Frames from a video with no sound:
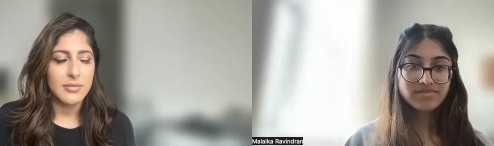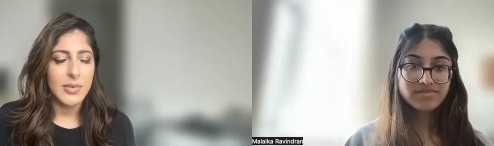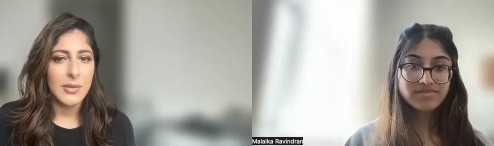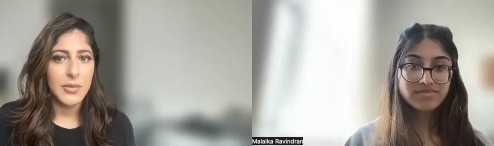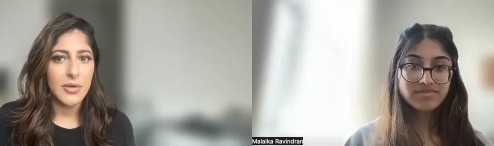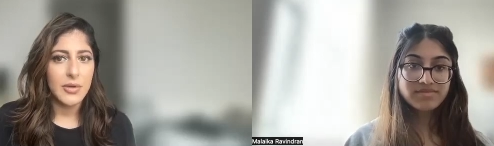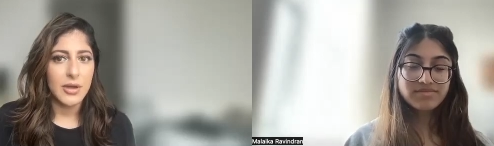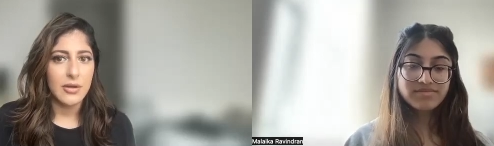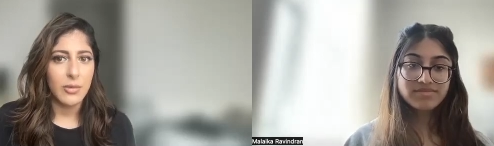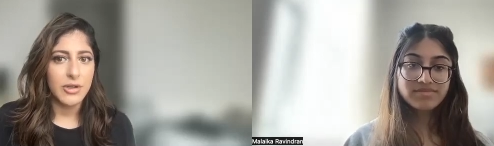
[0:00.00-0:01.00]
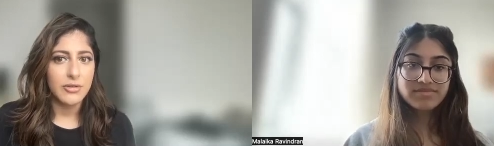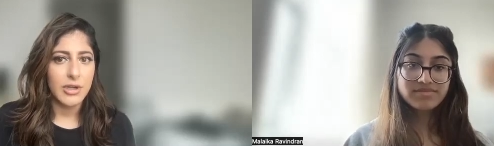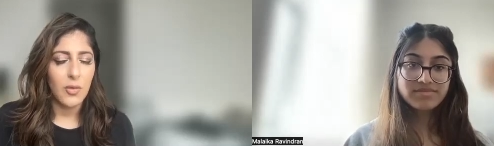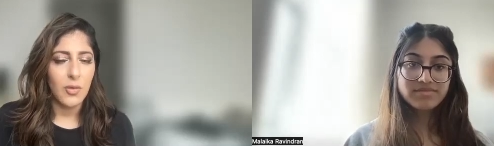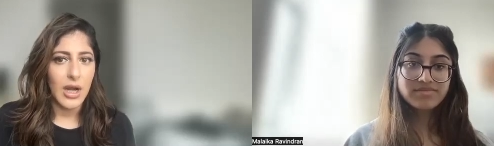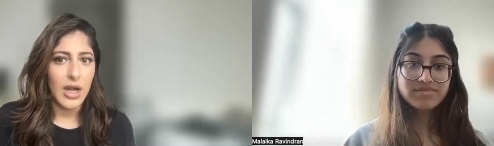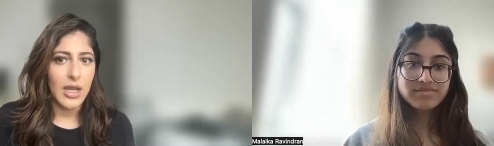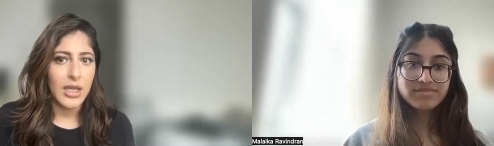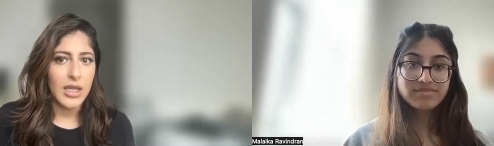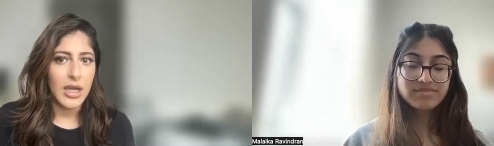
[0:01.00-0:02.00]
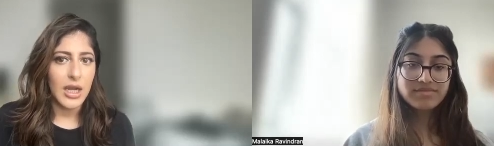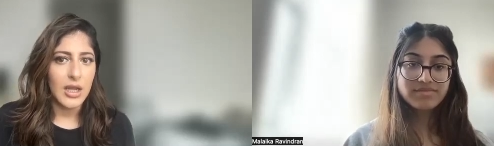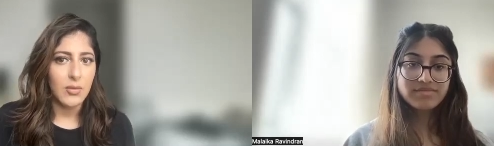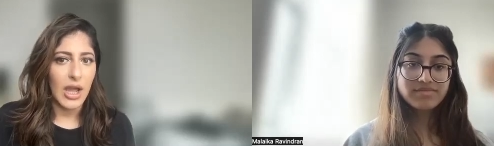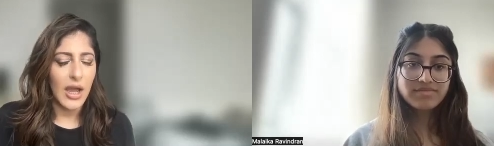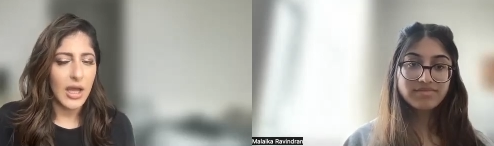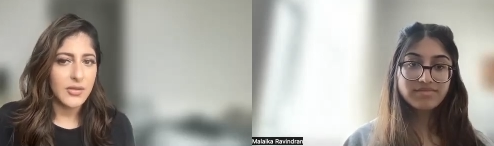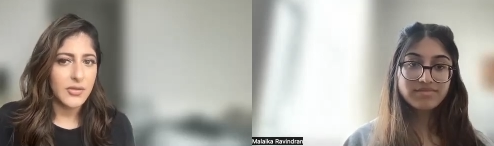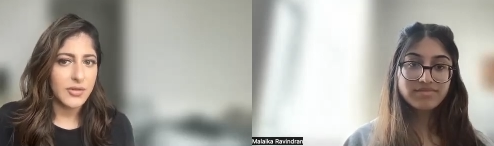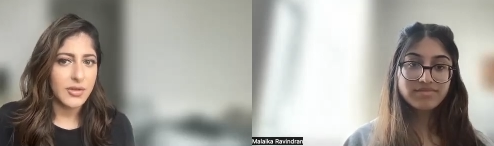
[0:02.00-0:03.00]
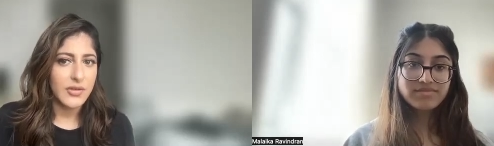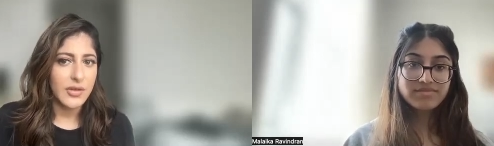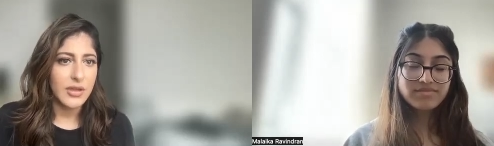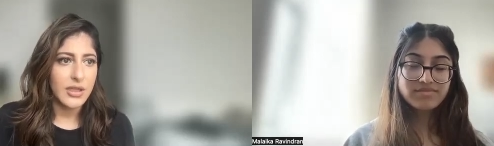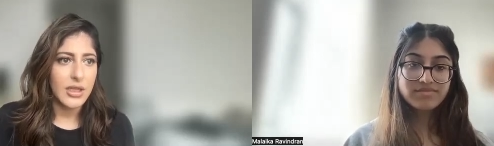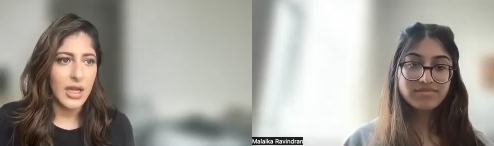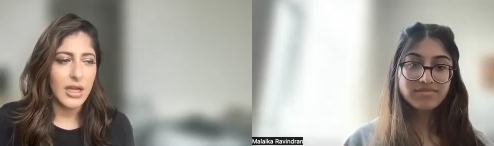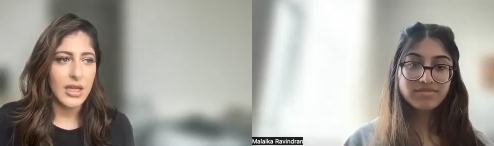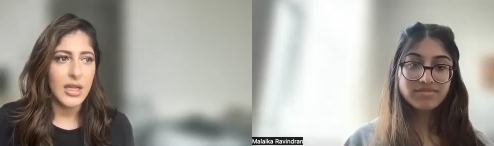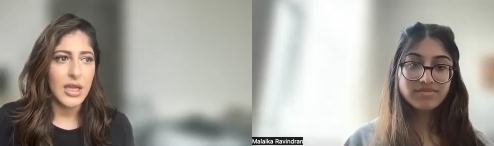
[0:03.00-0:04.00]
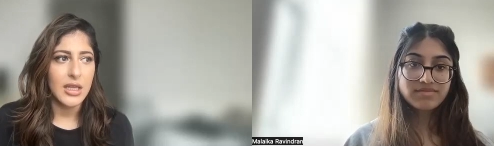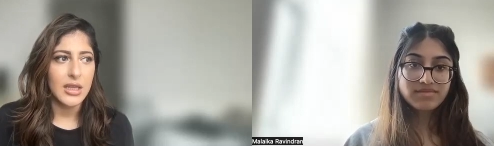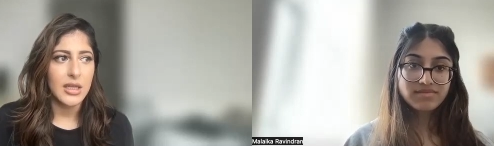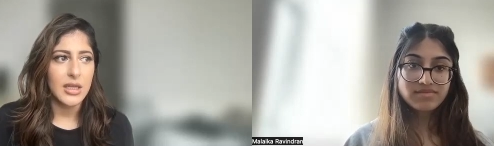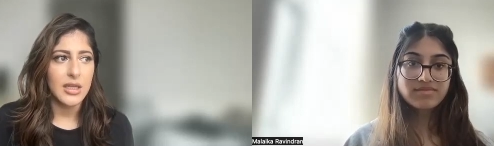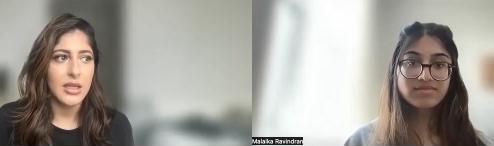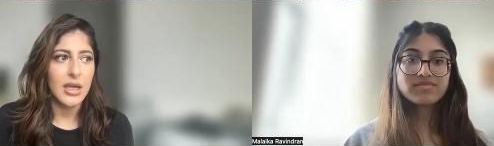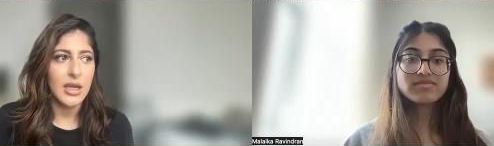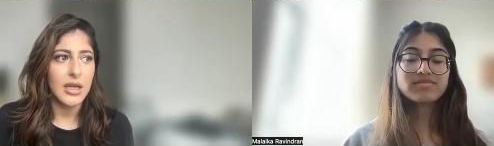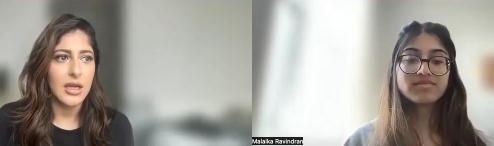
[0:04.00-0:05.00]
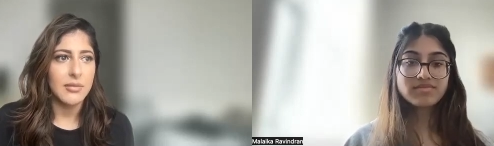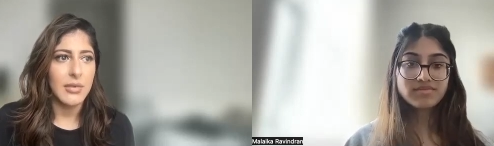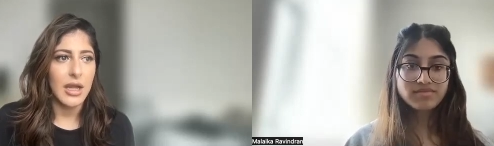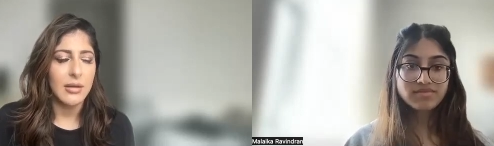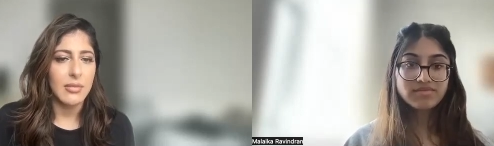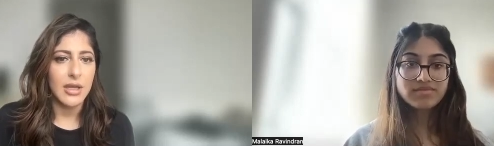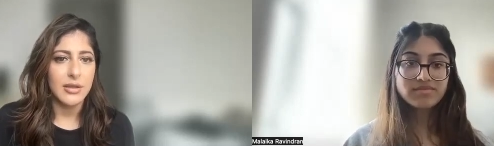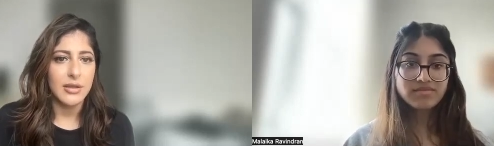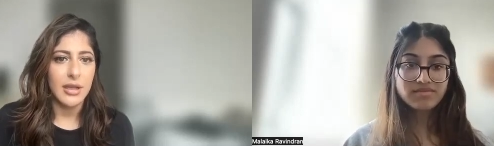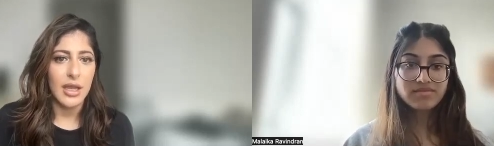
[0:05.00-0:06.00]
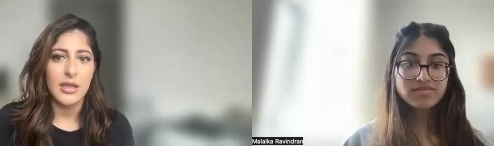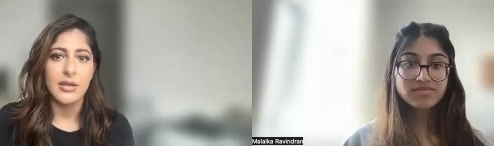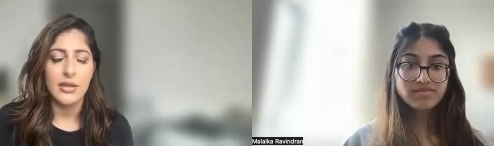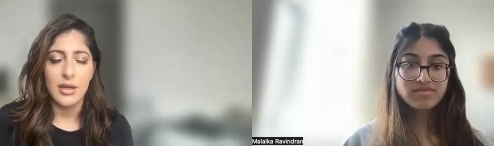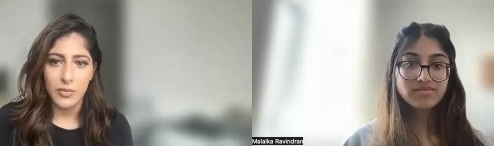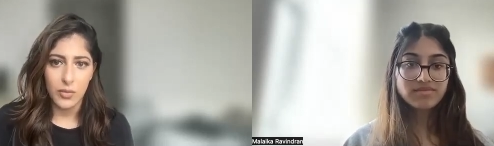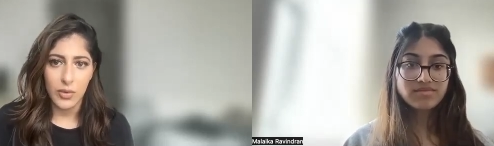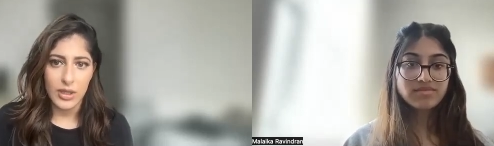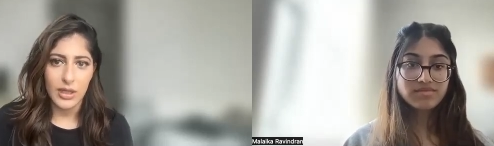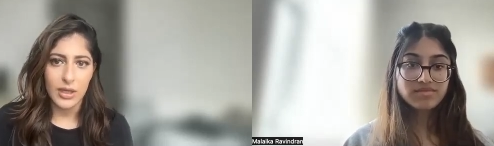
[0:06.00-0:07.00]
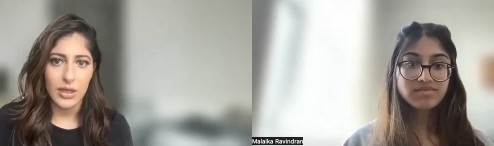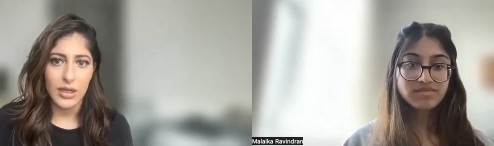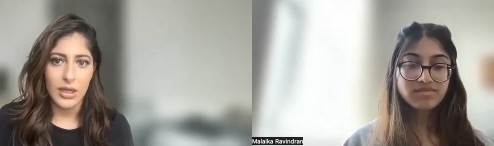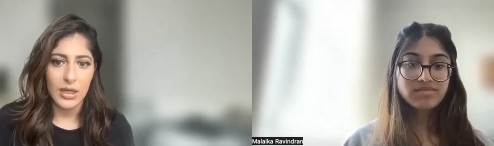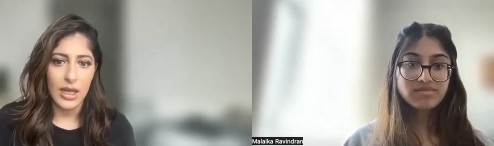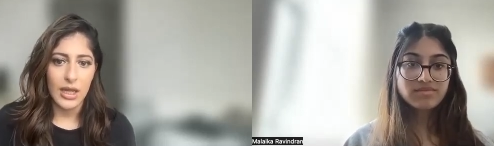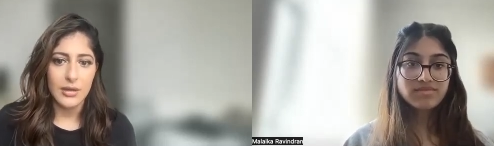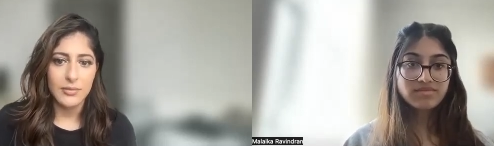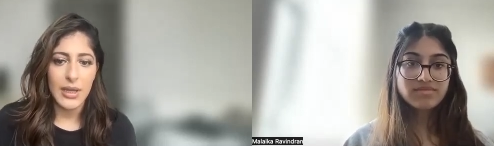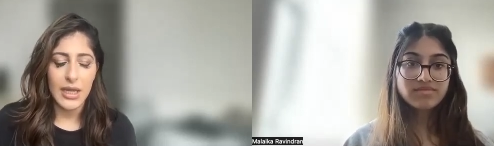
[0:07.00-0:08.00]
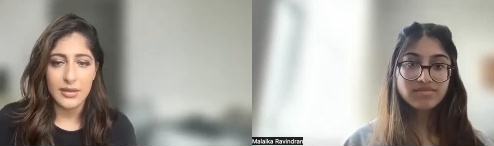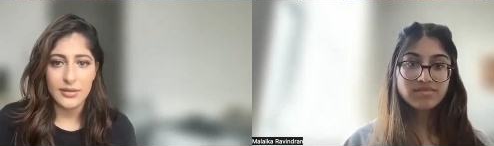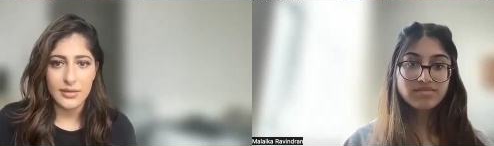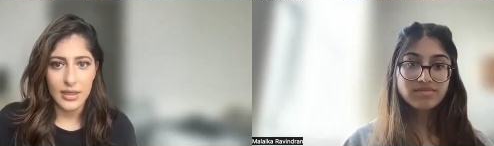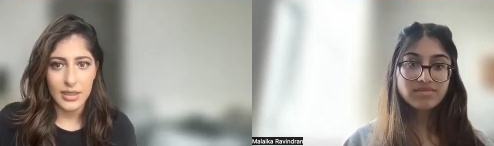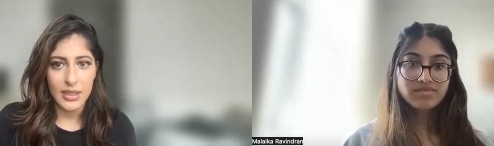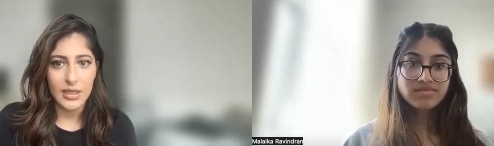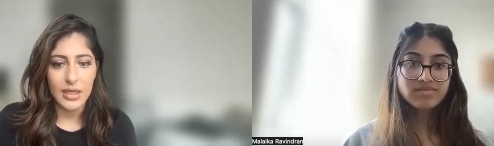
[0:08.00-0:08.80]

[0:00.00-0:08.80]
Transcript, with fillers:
Speaker 1: people are wondering why I asked for a Sindhi guy, and then I ended up with a Pakistani